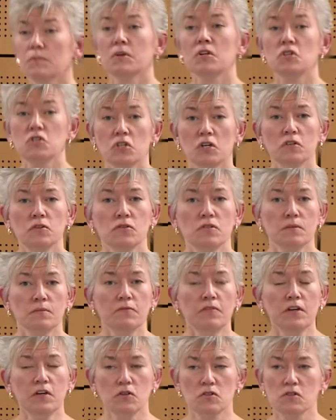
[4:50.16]
I'm going to show you some
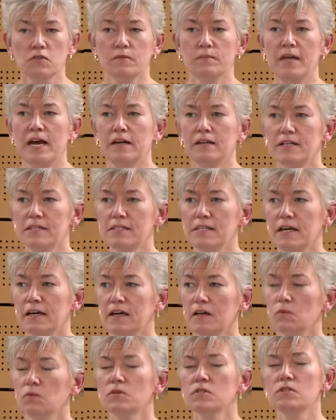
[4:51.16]
figures from that in a
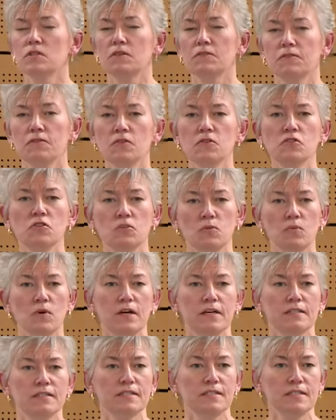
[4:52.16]
second, was the first
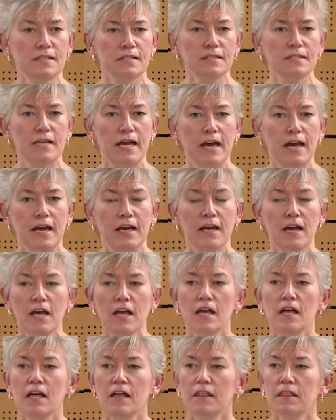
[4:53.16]
one to say
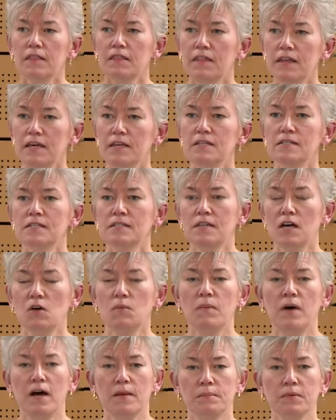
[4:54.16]
these cell
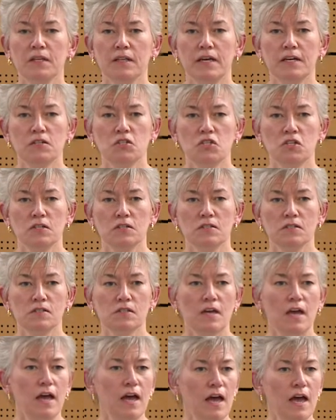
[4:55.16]

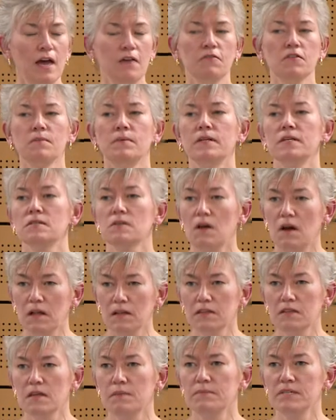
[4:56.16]
populations, everybody's
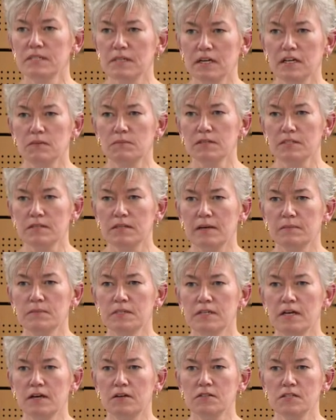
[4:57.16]
calling them mesenchymal stem
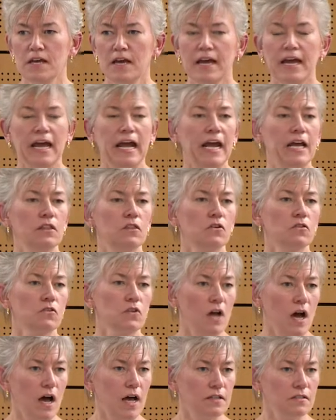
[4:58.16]
cells, and they're
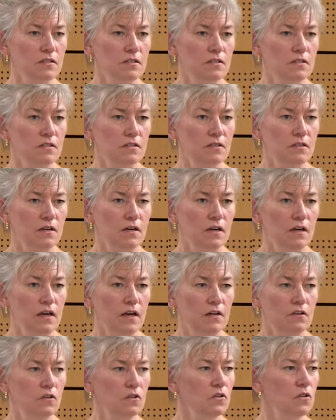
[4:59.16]
not.
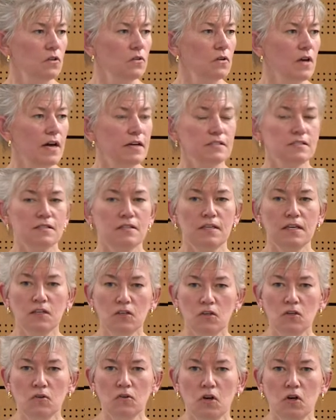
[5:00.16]
And you guys
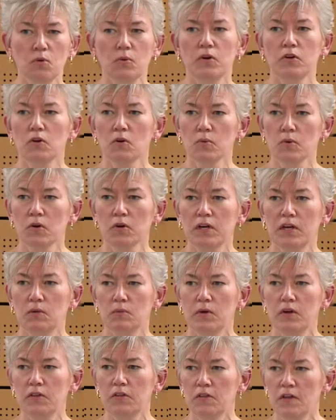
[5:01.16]
think you know what you're working
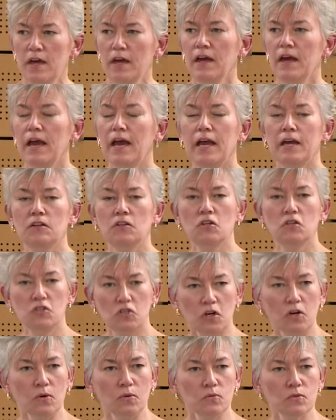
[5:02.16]
with, and you
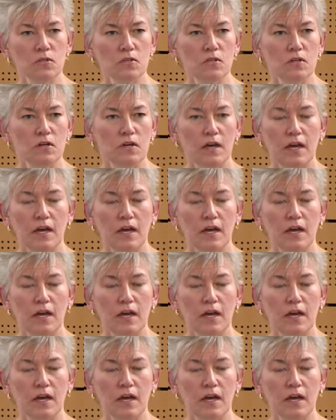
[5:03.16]
don't.